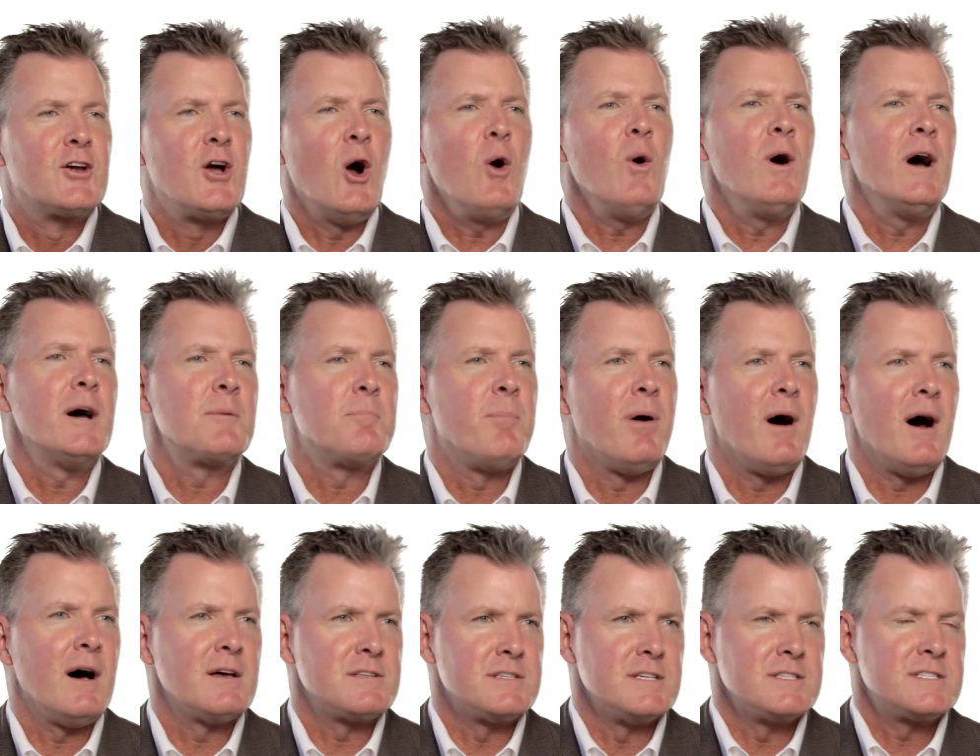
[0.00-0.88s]
Kohut
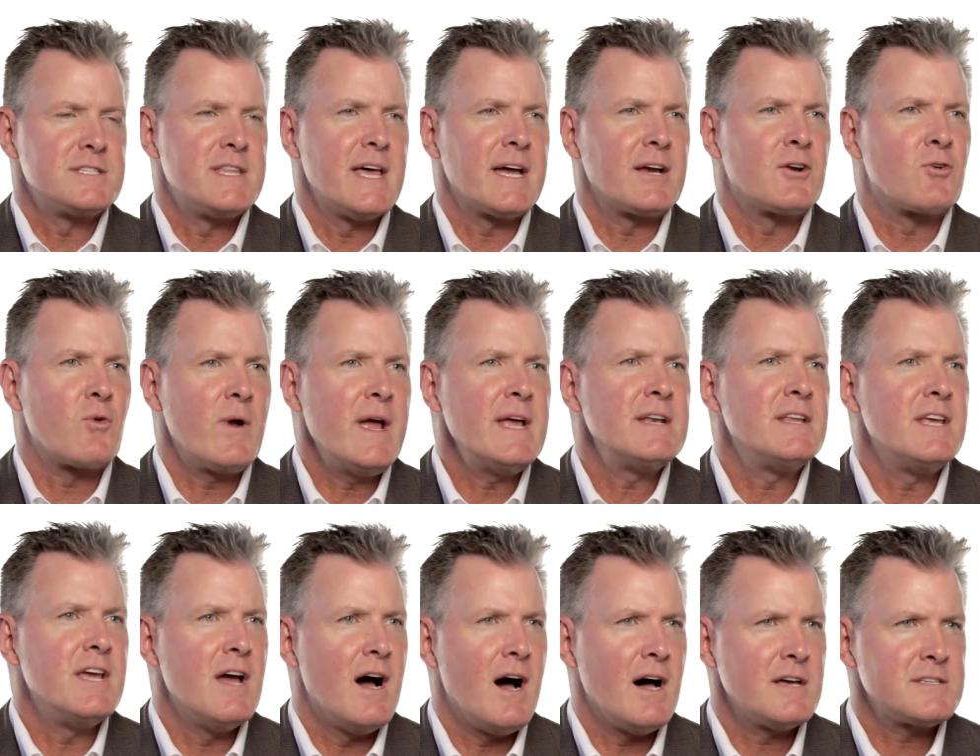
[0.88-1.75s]
posits that
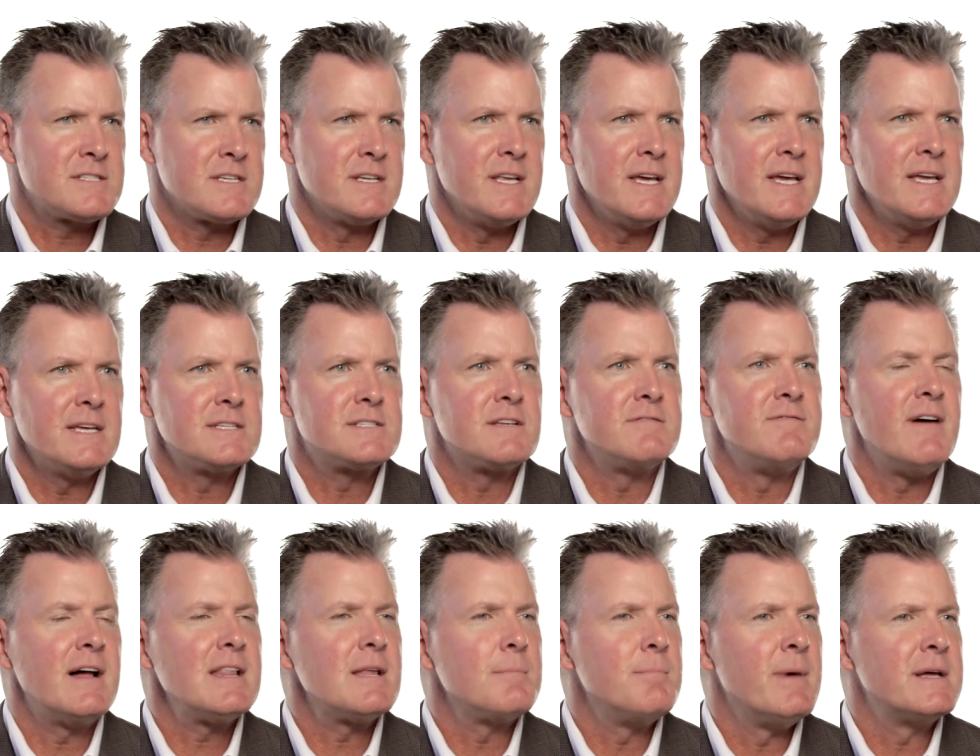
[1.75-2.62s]
grandiosity is
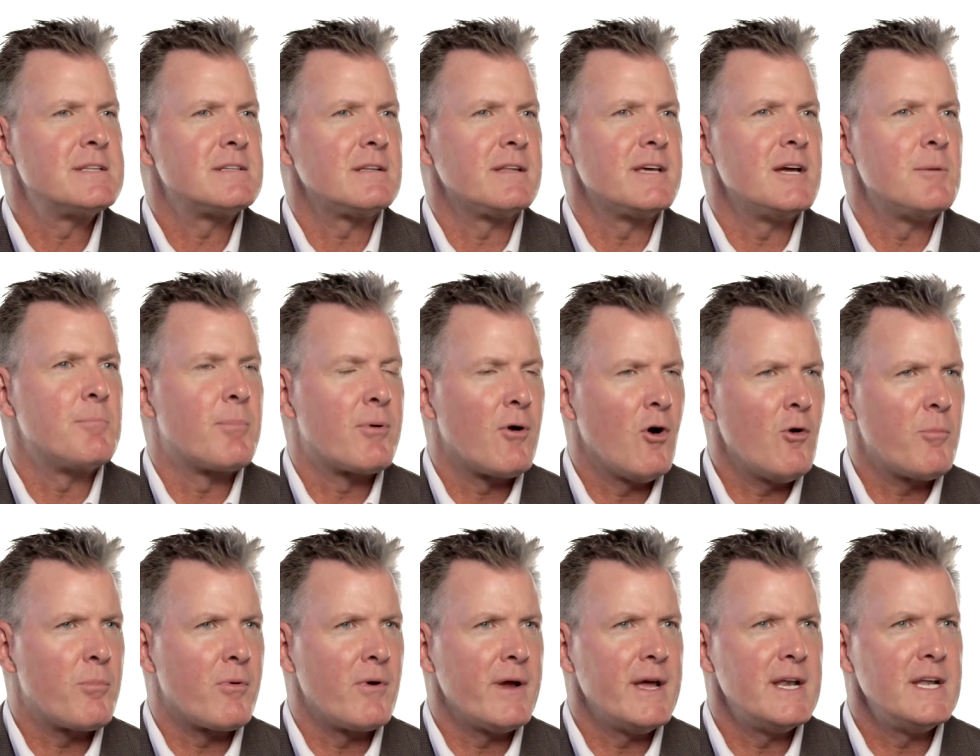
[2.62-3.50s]
developmentally
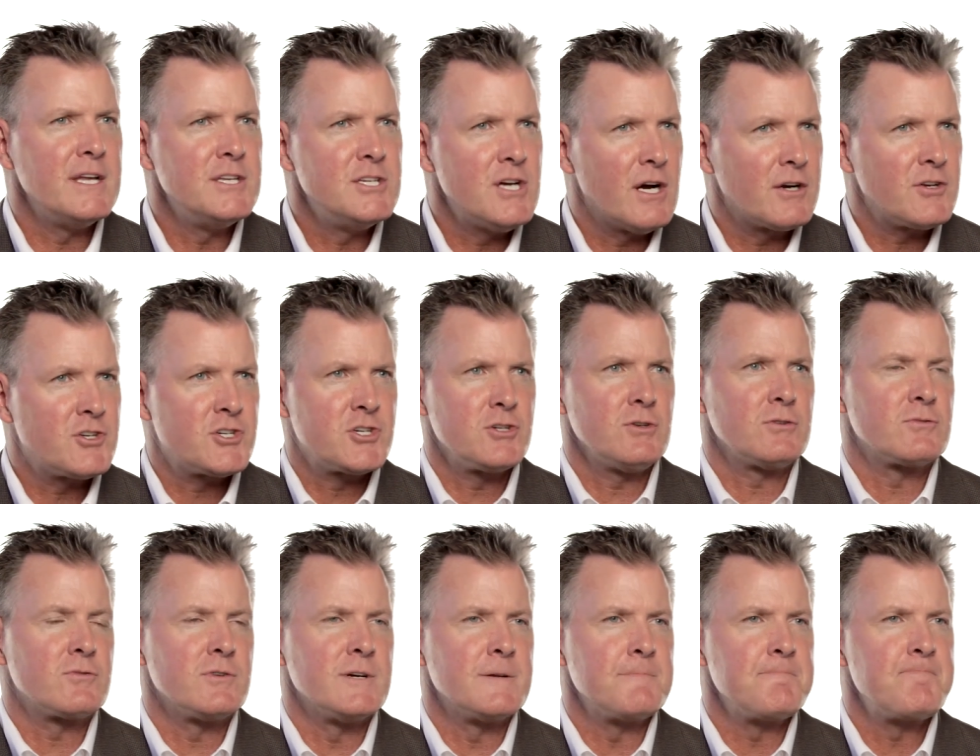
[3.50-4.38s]
appropriate in young
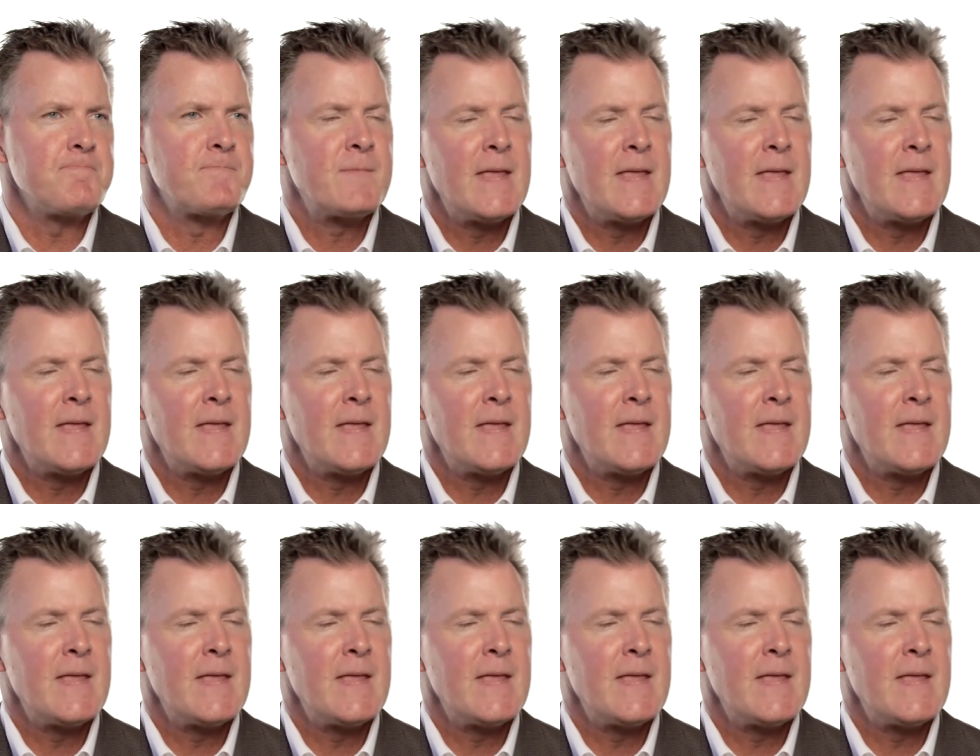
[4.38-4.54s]
children.